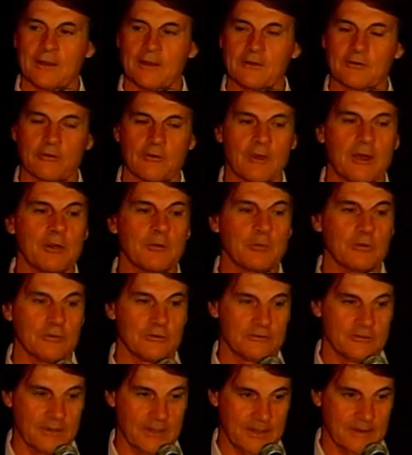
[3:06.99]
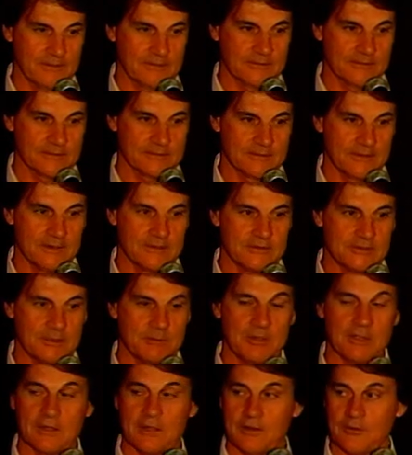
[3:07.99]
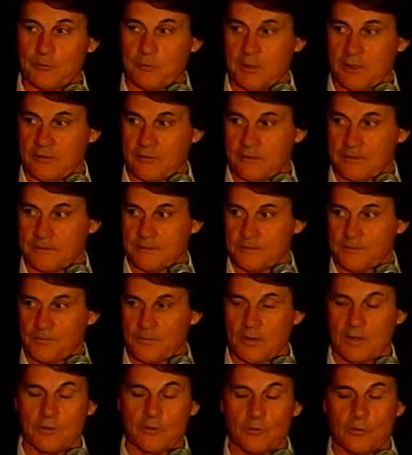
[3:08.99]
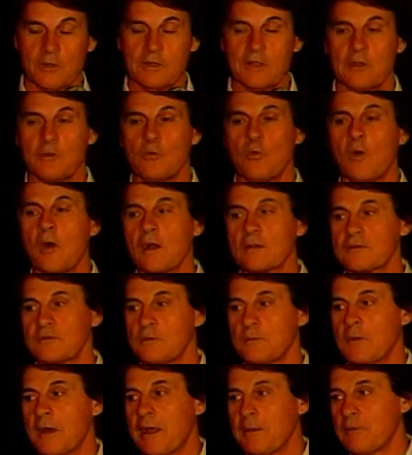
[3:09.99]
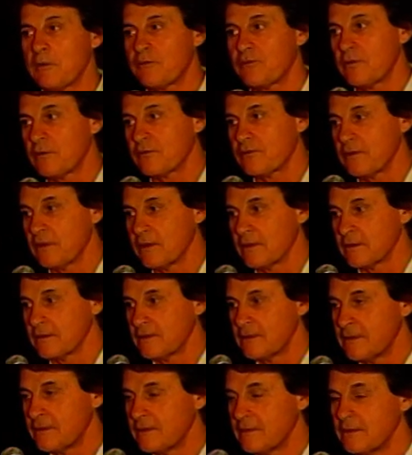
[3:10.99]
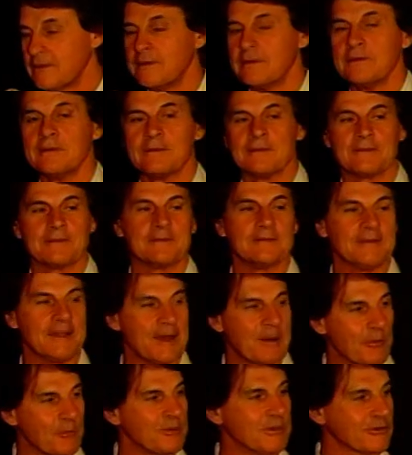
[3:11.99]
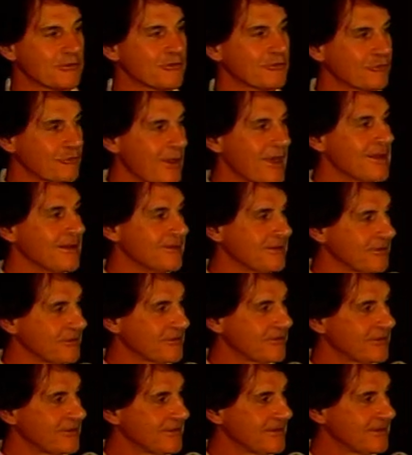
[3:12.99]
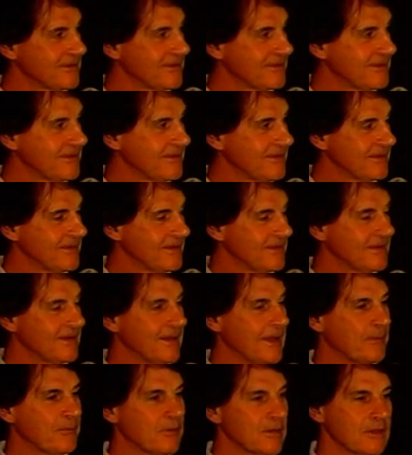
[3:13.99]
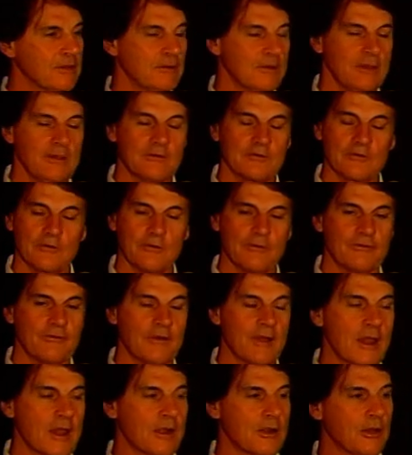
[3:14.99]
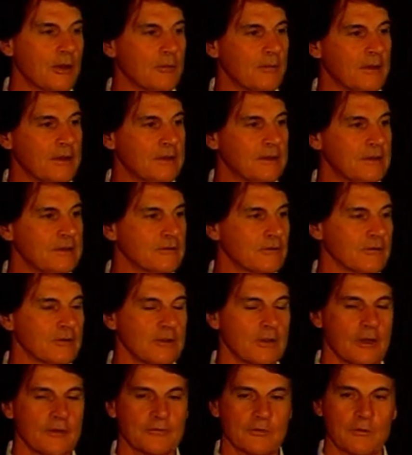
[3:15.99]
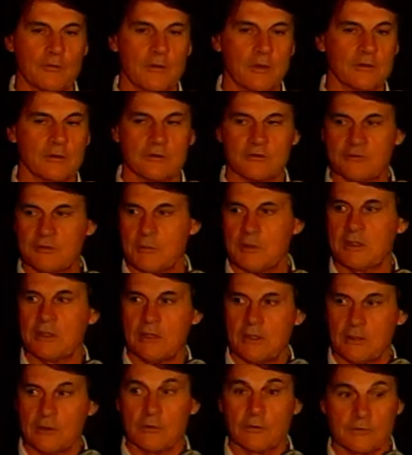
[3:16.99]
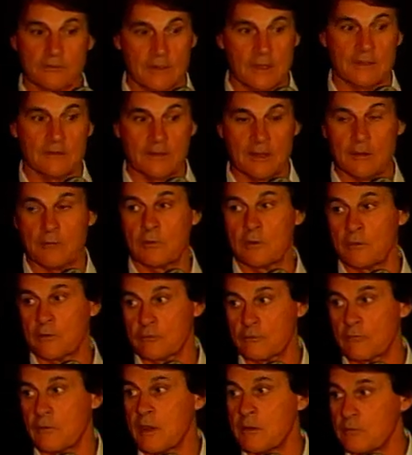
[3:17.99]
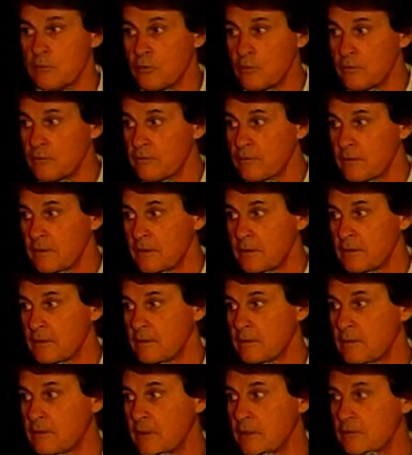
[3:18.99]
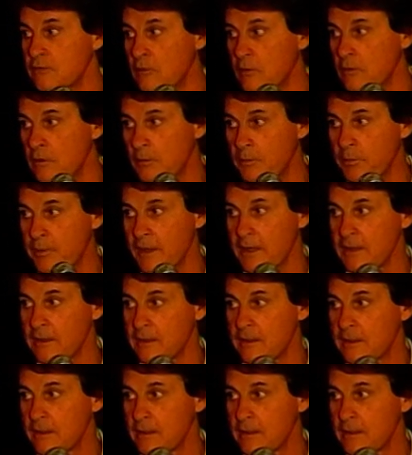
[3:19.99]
the Toronto Blue Jays, and Jimmy Key's pitching. Rickey walks in the bottom of the first inning. Now I'm going to be a strategist. And I'm thinking, he's so fired up, and he's going to get off the wrong, because Jimmy Key in those days had one of those great moves. You think he's going to the plate,